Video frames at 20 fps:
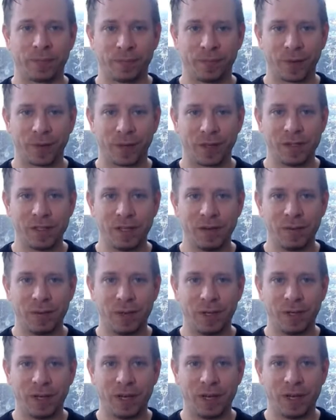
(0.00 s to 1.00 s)
And see if
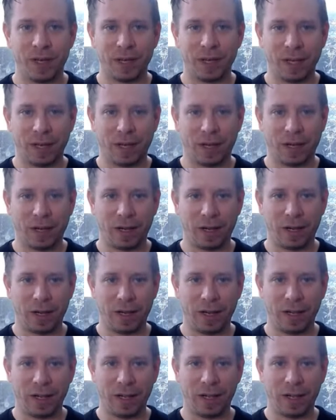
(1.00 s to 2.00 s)
we can kind of get a
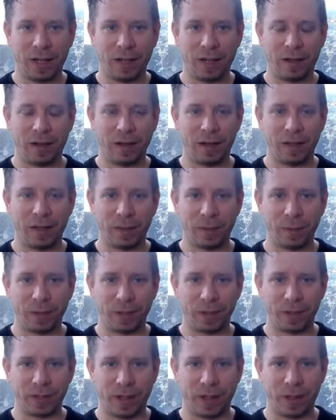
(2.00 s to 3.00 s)
clear line
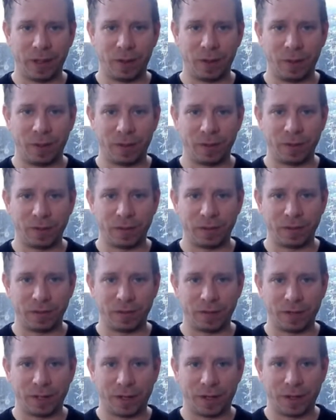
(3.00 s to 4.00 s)
with the tailbone,
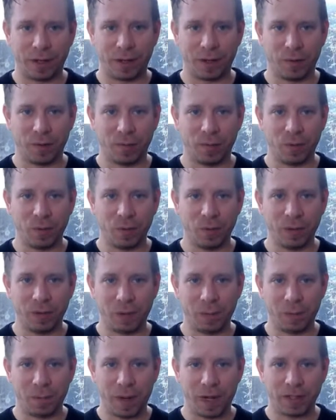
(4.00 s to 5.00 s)
tucking it forwards.
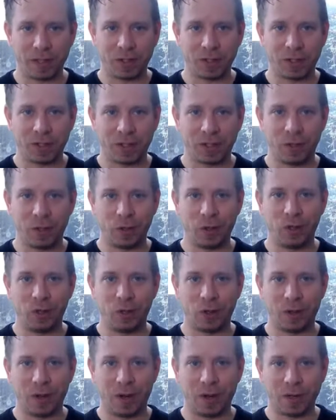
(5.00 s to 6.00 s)
Imagine
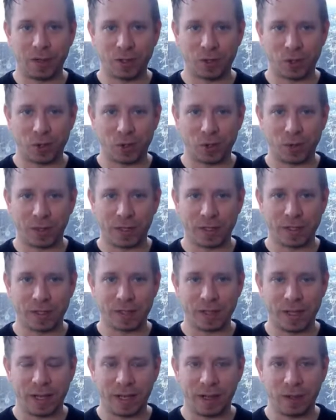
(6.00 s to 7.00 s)
your luxurious
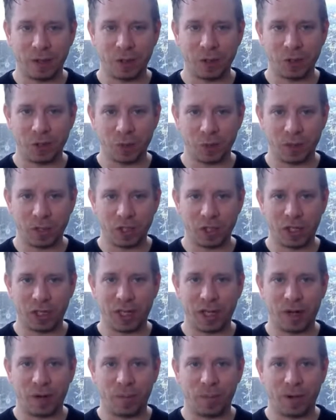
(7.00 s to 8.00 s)
tail
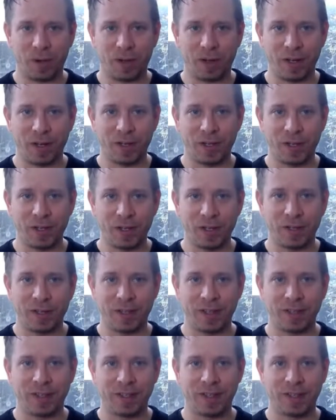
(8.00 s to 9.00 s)
swishing out behind you,
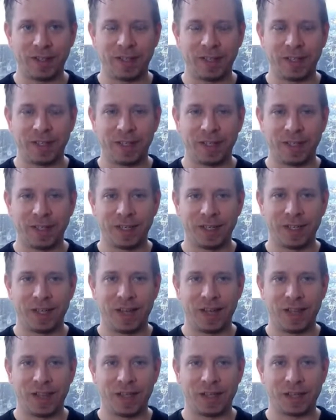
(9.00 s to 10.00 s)

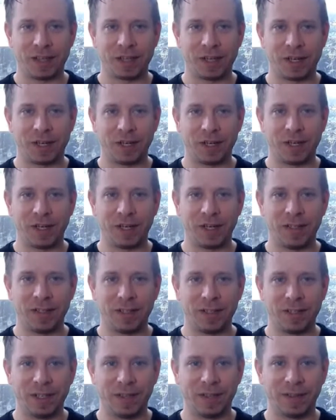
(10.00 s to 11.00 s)
and then tucking
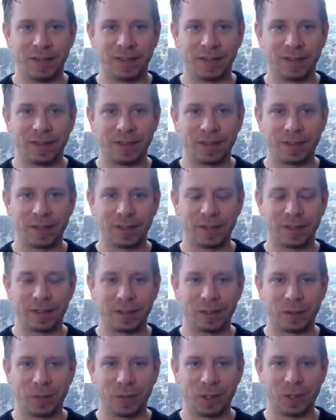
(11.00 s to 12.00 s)
underneath,
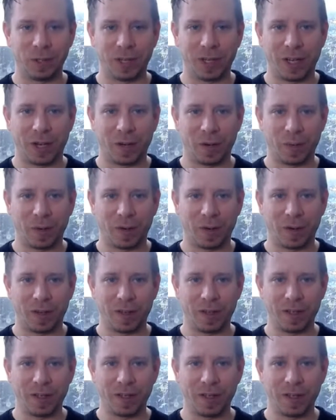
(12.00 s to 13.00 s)
swishing out
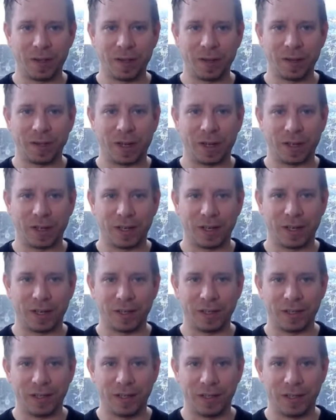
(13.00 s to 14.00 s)
behind you and tucking
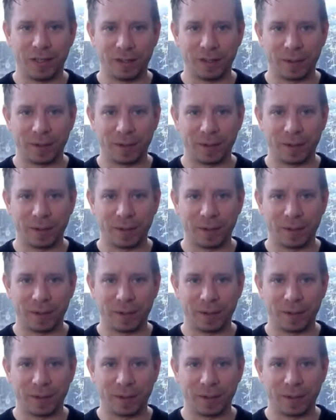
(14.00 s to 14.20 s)
underneath.